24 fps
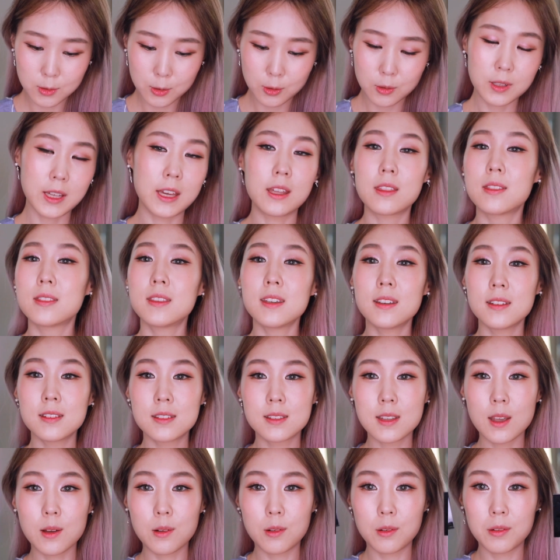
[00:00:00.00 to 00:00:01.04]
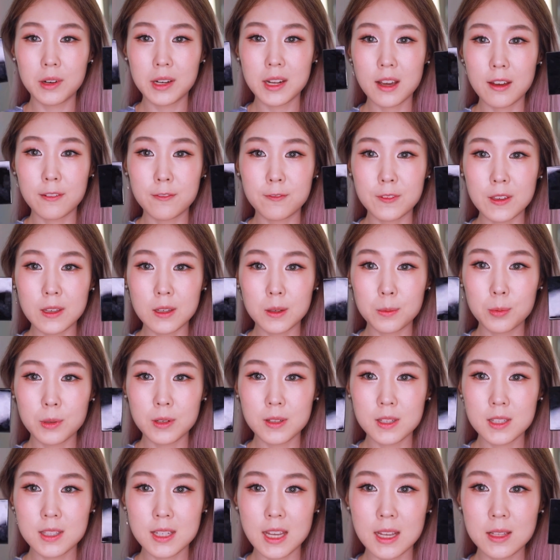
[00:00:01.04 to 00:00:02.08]
look like this. They already have
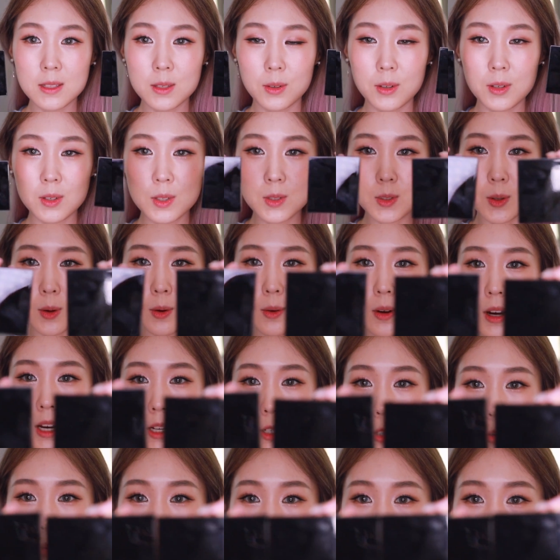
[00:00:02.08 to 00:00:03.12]
fingerprint stains on it, so I do